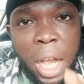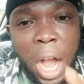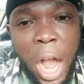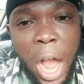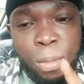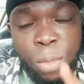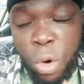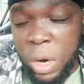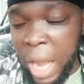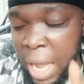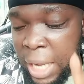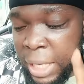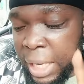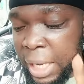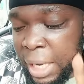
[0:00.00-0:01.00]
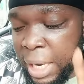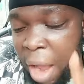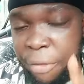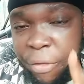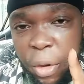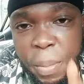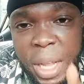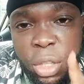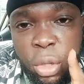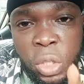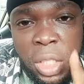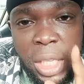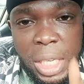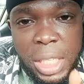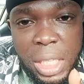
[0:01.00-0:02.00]
Agboka, the guy from Edo
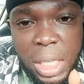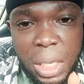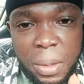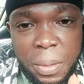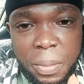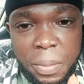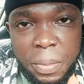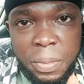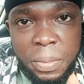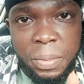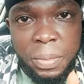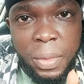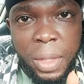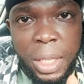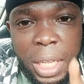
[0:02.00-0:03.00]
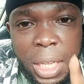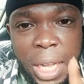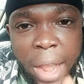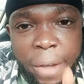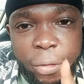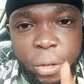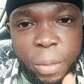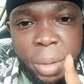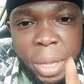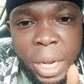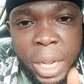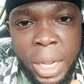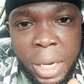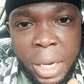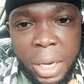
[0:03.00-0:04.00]
State, the guy from
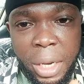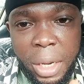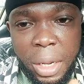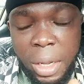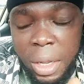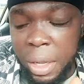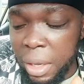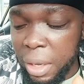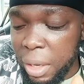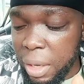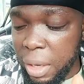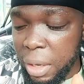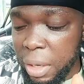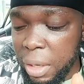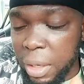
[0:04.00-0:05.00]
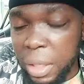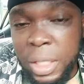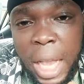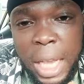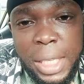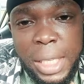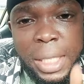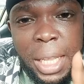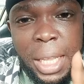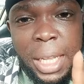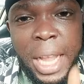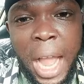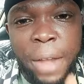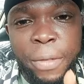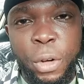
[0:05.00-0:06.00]
Benin yes the
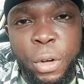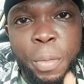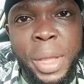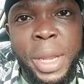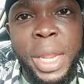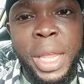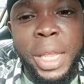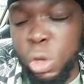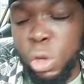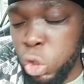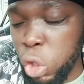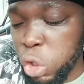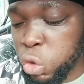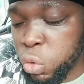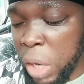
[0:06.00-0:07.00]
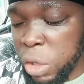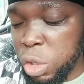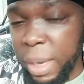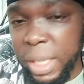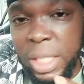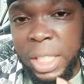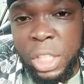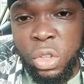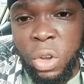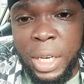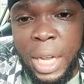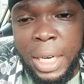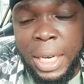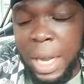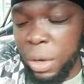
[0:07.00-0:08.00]
guy from benin you subscribed to my
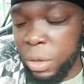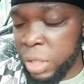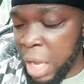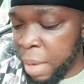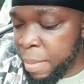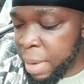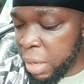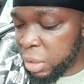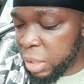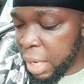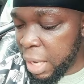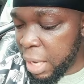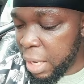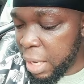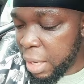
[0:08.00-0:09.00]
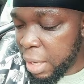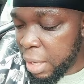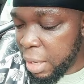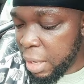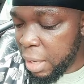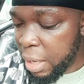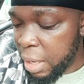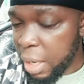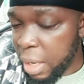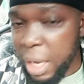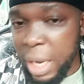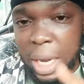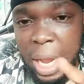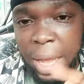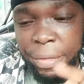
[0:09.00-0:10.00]
tiktok account about uh,
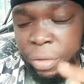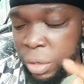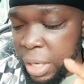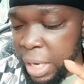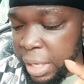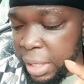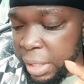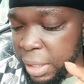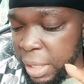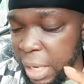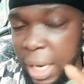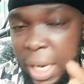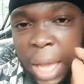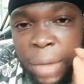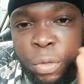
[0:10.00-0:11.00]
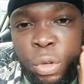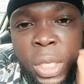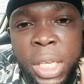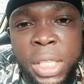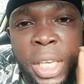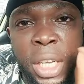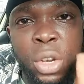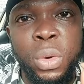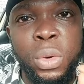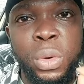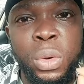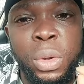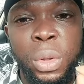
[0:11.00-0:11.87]
11 days 11 days ago